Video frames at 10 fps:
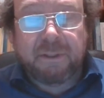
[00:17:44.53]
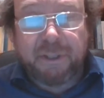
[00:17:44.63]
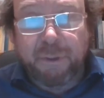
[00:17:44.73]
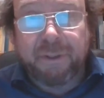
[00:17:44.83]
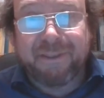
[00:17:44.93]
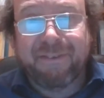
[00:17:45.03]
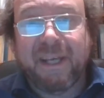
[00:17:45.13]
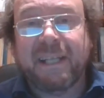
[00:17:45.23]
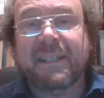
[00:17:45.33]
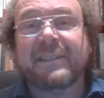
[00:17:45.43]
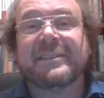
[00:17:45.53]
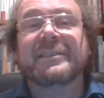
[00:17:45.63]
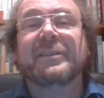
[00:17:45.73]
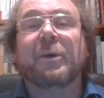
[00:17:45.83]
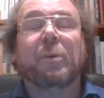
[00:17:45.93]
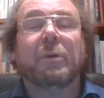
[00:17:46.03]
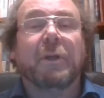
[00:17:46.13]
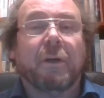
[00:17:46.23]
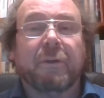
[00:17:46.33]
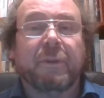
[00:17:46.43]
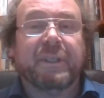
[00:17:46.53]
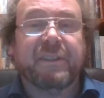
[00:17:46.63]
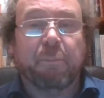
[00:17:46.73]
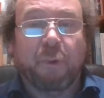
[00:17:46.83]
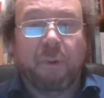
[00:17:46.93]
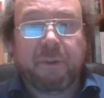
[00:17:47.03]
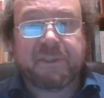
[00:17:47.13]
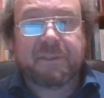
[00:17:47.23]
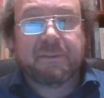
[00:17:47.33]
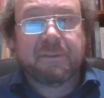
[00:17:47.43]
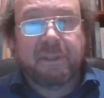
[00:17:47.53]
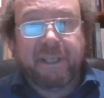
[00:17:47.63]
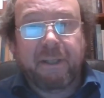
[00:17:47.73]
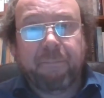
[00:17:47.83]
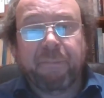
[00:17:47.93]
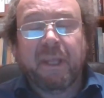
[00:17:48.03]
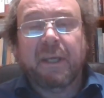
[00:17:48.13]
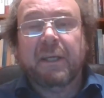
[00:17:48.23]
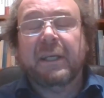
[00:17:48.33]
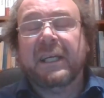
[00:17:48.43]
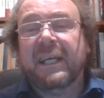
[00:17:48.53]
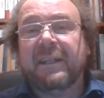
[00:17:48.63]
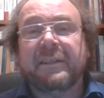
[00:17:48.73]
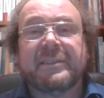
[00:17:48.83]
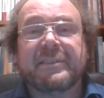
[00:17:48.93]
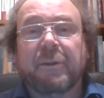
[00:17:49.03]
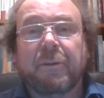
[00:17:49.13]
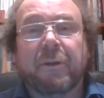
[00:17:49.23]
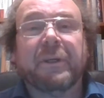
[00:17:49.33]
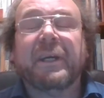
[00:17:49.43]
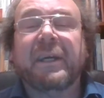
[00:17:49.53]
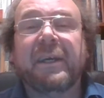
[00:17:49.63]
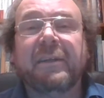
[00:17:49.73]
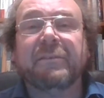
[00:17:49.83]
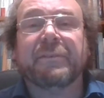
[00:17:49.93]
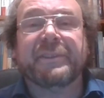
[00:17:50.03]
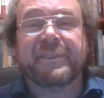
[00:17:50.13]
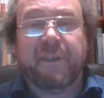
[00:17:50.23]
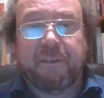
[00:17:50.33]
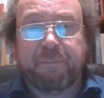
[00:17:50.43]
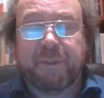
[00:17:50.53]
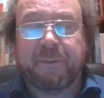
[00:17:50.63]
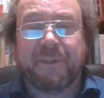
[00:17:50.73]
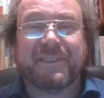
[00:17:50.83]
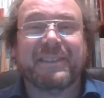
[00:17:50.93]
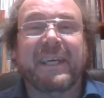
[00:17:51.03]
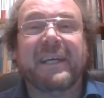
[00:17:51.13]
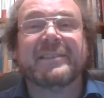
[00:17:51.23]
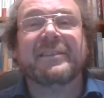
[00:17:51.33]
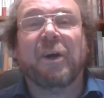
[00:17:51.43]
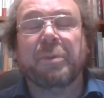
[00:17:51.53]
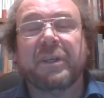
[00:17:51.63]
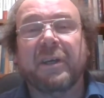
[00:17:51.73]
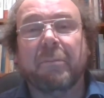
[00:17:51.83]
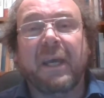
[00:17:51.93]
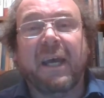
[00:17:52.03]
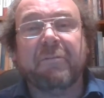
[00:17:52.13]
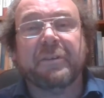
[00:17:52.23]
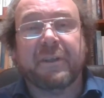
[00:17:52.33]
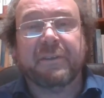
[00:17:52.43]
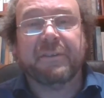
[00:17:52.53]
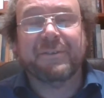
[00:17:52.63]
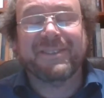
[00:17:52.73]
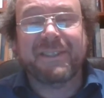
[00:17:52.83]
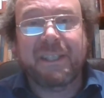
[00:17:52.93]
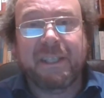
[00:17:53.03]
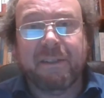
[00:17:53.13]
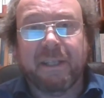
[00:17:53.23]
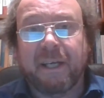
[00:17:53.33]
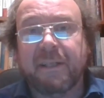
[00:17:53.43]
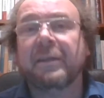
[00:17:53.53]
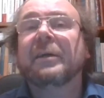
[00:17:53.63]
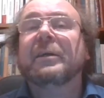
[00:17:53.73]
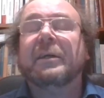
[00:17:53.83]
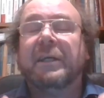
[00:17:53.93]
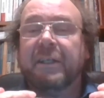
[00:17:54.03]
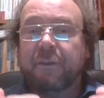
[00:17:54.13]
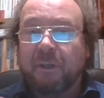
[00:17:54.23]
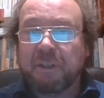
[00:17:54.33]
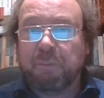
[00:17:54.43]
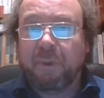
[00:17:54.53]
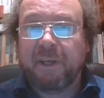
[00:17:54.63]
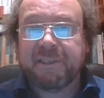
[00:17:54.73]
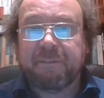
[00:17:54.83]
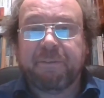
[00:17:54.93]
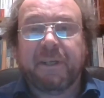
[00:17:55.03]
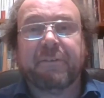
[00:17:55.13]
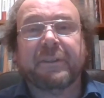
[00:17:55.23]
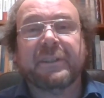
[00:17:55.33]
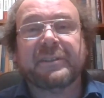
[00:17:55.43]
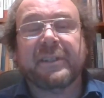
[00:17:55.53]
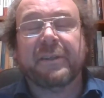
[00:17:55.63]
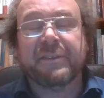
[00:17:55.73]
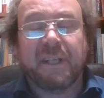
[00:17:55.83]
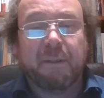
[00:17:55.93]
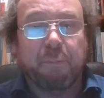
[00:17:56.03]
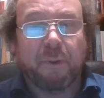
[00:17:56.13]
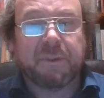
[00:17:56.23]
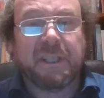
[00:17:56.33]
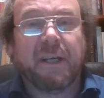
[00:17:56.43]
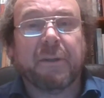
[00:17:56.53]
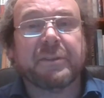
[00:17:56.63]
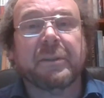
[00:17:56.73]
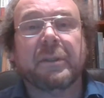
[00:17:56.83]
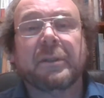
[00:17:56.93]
good, then it's no longer in the books, clear? And it's no longer a hidden reserve because it has now become evident. You see then, I got a price of 500,000, I booked out,